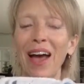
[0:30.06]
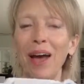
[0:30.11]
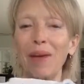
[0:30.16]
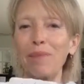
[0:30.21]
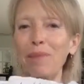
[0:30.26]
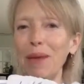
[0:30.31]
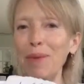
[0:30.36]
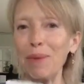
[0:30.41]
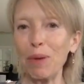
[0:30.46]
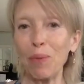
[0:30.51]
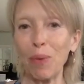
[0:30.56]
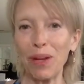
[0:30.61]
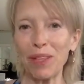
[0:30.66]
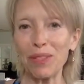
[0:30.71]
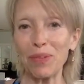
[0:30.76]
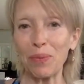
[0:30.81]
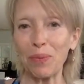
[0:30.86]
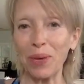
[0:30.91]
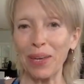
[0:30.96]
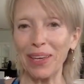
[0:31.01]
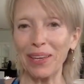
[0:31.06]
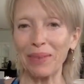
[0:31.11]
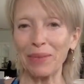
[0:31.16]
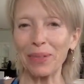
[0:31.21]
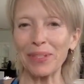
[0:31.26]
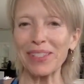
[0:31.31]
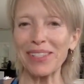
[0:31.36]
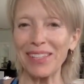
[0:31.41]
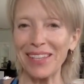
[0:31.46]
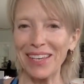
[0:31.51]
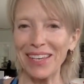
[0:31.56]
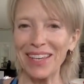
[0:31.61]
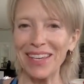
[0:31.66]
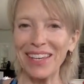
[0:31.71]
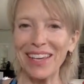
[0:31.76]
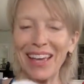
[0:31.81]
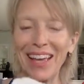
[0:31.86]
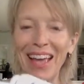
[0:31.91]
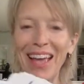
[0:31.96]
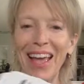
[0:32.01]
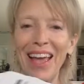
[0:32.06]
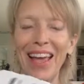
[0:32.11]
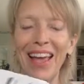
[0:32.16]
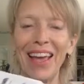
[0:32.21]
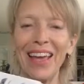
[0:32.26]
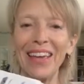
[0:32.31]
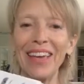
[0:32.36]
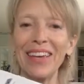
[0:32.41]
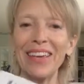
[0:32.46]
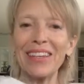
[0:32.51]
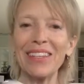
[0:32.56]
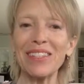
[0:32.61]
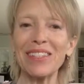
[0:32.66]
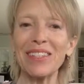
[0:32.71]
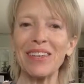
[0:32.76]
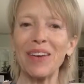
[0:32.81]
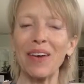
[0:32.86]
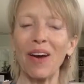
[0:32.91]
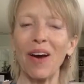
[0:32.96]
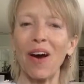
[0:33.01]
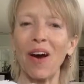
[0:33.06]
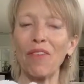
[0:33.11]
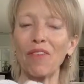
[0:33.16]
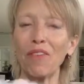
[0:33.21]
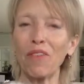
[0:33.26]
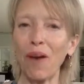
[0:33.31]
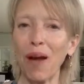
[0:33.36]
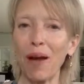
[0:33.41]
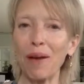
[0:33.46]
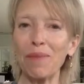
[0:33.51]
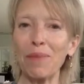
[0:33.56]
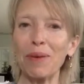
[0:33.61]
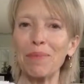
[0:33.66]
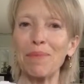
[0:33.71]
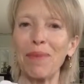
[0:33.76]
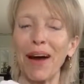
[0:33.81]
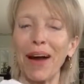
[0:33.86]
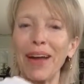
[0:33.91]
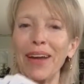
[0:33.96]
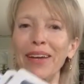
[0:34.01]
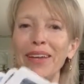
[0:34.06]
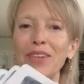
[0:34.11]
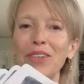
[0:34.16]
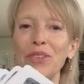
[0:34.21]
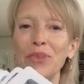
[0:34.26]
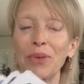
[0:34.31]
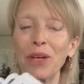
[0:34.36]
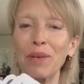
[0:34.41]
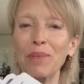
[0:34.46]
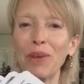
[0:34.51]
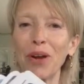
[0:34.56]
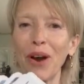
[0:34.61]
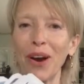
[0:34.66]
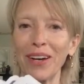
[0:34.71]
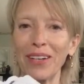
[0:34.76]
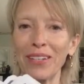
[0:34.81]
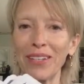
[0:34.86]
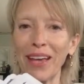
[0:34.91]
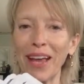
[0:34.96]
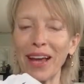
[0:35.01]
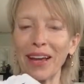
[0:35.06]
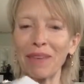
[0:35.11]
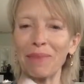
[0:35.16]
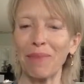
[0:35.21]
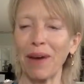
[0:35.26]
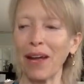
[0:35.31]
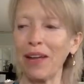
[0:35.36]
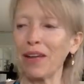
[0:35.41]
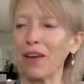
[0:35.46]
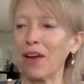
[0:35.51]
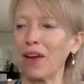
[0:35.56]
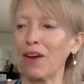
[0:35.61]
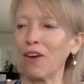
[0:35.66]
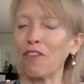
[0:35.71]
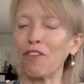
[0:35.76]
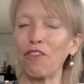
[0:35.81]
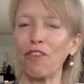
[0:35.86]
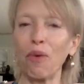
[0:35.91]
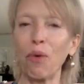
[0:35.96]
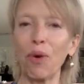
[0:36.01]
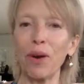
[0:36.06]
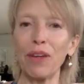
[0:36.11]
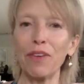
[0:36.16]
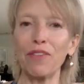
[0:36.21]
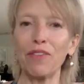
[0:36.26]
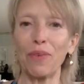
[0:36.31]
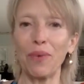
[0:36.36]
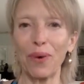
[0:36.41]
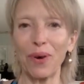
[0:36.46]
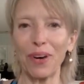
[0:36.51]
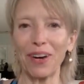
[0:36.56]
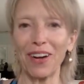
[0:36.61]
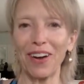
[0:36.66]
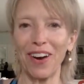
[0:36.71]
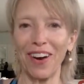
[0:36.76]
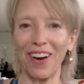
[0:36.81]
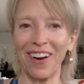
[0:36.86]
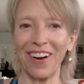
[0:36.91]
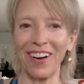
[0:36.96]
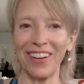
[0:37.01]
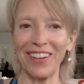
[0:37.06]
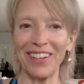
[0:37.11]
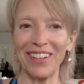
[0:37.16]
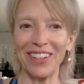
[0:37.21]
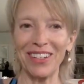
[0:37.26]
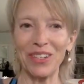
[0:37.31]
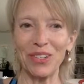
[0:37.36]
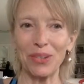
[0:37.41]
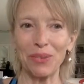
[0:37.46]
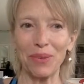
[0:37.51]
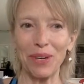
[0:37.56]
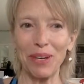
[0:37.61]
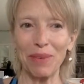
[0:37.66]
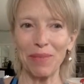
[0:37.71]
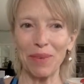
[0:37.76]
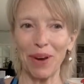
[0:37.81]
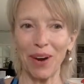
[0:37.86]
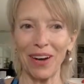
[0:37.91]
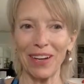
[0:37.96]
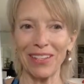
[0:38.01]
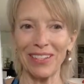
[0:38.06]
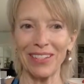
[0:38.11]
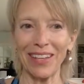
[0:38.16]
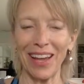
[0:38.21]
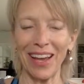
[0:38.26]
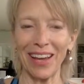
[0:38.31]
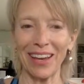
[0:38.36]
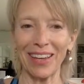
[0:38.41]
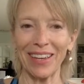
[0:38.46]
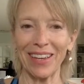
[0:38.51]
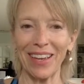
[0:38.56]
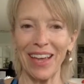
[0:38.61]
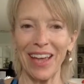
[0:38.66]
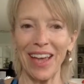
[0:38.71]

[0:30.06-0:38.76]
maybe once a week, we'll see, is from my dream card deck, my 44 card dream card deck.